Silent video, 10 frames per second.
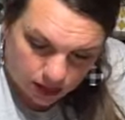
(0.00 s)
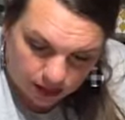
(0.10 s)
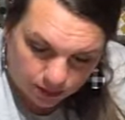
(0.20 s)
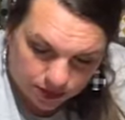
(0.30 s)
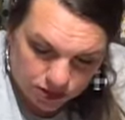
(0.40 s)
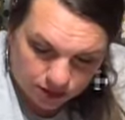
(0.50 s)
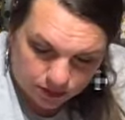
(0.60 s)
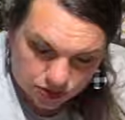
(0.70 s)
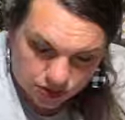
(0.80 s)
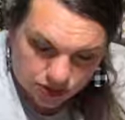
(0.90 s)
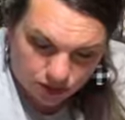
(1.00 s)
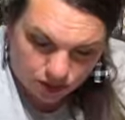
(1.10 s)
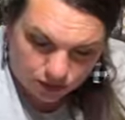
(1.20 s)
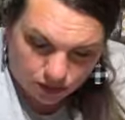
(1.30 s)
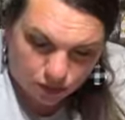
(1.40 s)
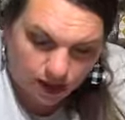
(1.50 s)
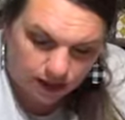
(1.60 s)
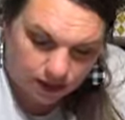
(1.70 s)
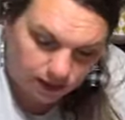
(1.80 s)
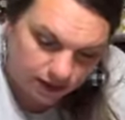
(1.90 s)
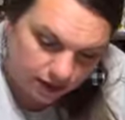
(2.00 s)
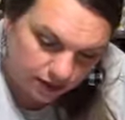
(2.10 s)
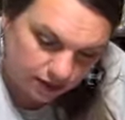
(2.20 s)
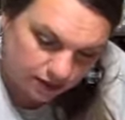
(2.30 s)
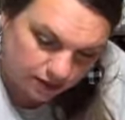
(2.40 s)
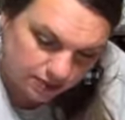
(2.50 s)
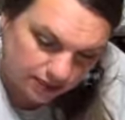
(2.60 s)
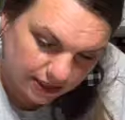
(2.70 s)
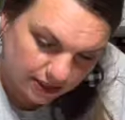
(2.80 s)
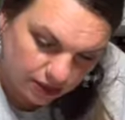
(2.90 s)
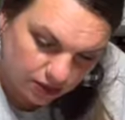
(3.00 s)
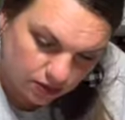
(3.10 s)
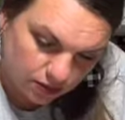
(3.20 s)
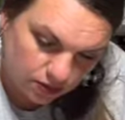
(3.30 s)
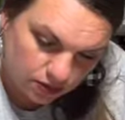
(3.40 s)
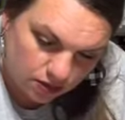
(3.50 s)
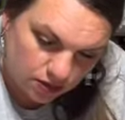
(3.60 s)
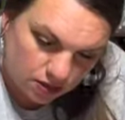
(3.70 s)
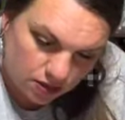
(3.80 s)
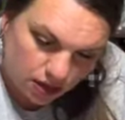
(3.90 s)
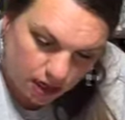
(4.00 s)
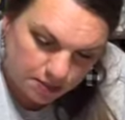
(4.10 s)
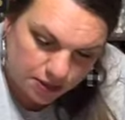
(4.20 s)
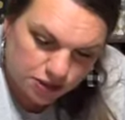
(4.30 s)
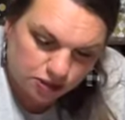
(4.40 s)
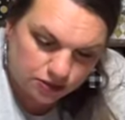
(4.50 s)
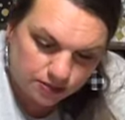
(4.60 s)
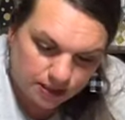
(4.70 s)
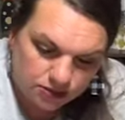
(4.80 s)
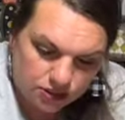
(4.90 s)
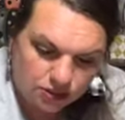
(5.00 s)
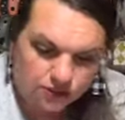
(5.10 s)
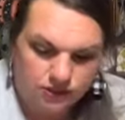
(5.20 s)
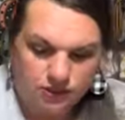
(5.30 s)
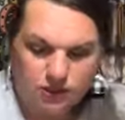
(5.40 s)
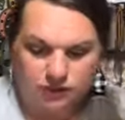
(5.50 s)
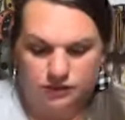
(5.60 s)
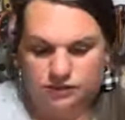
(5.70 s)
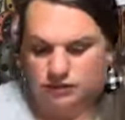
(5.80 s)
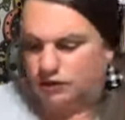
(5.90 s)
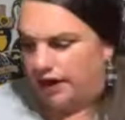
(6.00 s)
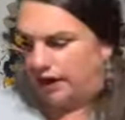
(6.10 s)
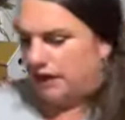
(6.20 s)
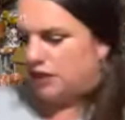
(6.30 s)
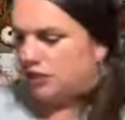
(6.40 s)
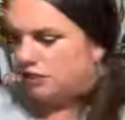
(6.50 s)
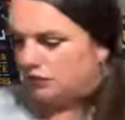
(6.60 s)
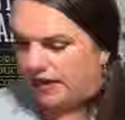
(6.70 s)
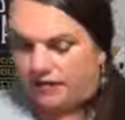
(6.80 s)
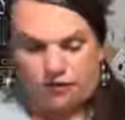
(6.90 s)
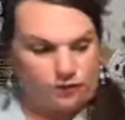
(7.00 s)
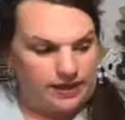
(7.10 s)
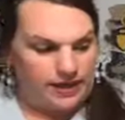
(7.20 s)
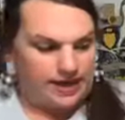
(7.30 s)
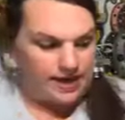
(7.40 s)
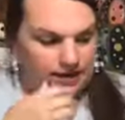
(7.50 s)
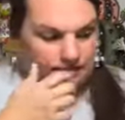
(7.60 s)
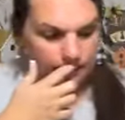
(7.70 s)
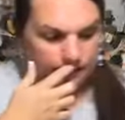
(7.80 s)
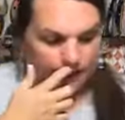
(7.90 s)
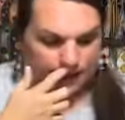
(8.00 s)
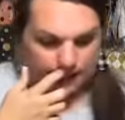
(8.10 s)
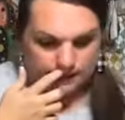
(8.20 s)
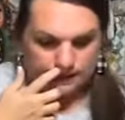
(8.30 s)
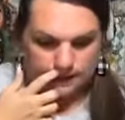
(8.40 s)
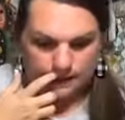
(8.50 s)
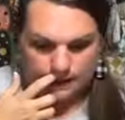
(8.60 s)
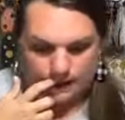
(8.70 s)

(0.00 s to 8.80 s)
I originally was just going to throw white on here, and I was like, no, I'm going to show them how to use their colors. Okay, so now that we have that,